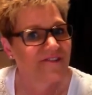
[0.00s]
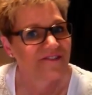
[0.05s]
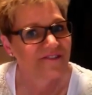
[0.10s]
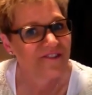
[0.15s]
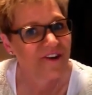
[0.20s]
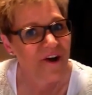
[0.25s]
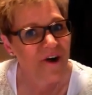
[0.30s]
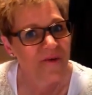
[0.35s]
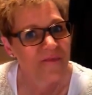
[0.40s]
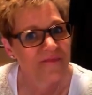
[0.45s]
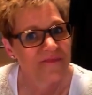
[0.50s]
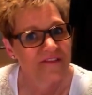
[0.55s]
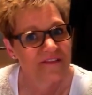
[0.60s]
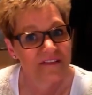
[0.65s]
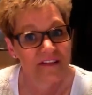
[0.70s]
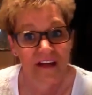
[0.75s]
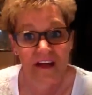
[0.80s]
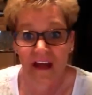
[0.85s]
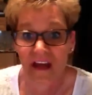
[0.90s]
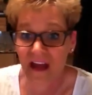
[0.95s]
Soaps.
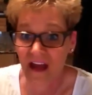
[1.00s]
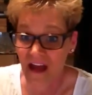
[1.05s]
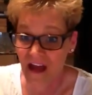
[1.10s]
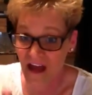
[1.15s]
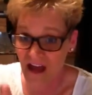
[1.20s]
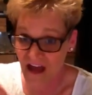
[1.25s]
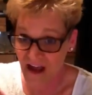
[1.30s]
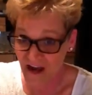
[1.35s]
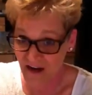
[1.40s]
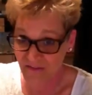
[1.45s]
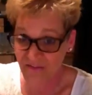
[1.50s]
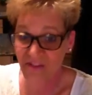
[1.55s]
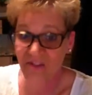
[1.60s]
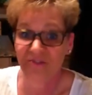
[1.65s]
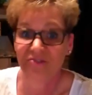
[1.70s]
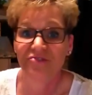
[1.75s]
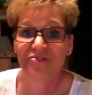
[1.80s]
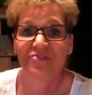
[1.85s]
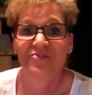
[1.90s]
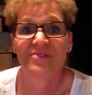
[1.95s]
How
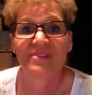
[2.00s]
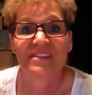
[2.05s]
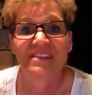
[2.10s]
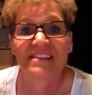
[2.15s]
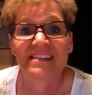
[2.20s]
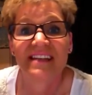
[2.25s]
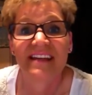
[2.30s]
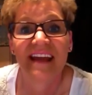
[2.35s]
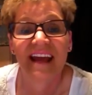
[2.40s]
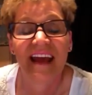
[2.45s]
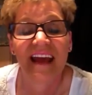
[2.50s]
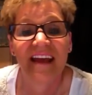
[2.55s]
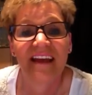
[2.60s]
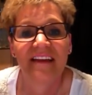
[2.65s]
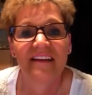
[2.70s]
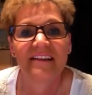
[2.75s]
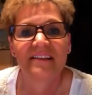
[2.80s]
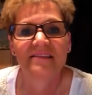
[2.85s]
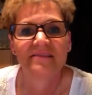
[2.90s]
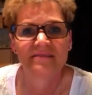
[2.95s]
you doing today?
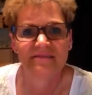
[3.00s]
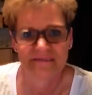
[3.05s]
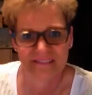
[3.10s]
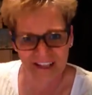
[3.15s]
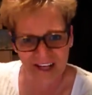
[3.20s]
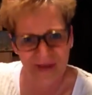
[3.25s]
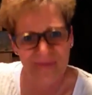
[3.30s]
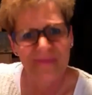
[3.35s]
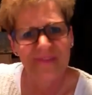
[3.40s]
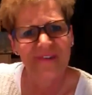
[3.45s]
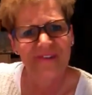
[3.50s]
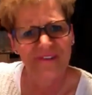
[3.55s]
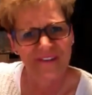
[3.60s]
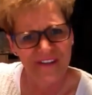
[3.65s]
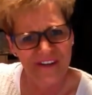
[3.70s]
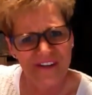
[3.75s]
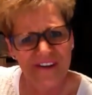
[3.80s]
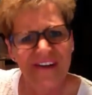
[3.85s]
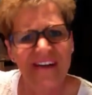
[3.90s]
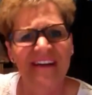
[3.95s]
I'm doing
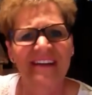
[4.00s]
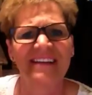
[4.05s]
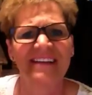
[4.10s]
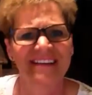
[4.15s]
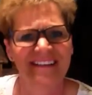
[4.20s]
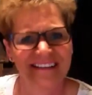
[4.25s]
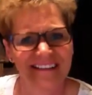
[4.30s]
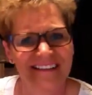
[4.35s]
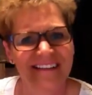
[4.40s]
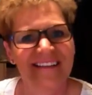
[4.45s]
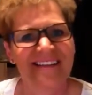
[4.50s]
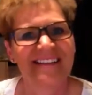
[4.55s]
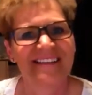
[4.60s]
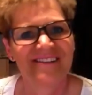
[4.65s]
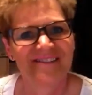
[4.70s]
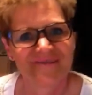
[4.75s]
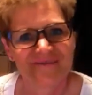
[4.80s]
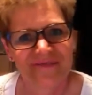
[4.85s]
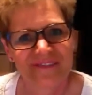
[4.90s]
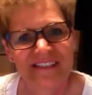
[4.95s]
good.
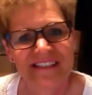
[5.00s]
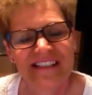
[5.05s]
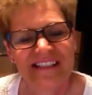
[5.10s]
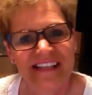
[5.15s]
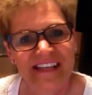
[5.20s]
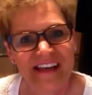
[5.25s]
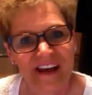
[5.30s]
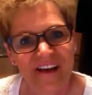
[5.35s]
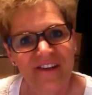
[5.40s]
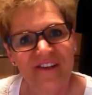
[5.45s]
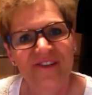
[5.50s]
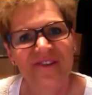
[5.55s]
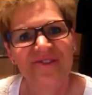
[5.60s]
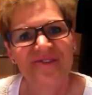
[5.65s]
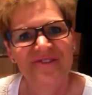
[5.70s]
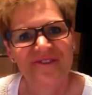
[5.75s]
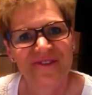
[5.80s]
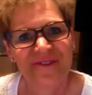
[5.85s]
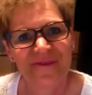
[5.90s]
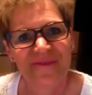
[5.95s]
We'll see you on
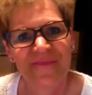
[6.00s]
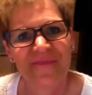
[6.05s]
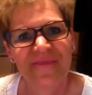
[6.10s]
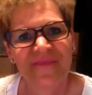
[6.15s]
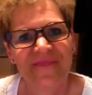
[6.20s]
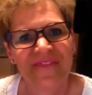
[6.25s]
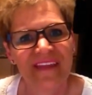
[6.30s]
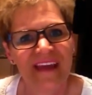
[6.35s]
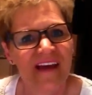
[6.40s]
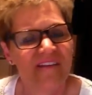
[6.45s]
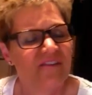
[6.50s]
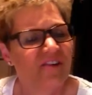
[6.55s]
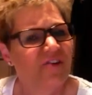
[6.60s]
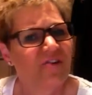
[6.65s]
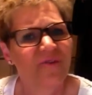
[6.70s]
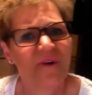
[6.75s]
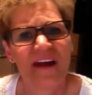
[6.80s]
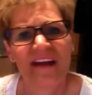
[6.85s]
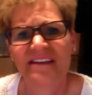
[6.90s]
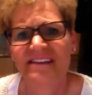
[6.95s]
YouTube. Have a
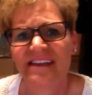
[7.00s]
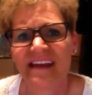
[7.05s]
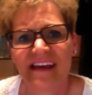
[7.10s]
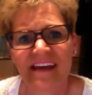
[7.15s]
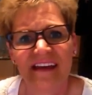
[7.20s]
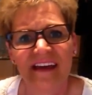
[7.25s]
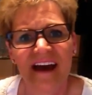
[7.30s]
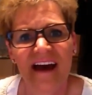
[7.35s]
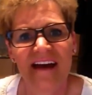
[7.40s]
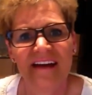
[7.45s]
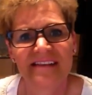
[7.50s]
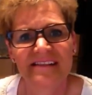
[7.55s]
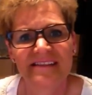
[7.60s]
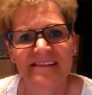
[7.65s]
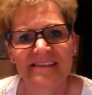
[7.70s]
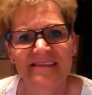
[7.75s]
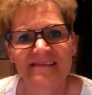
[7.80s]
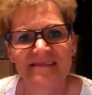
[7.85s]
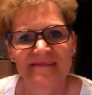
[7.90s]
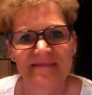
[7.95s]
great day, guys.
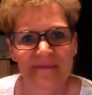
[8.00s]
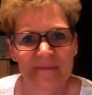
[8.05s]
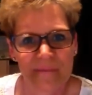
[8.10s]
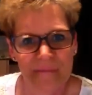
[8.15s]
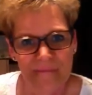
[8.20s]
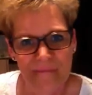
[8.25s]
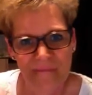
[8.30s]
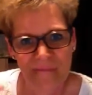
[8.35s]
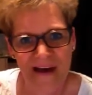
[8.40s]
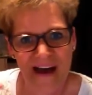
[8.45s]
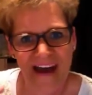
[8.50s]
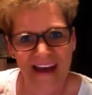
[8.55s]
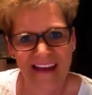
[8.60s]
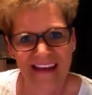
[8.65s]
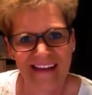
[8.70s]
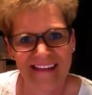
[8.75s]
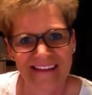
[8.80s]
Bye.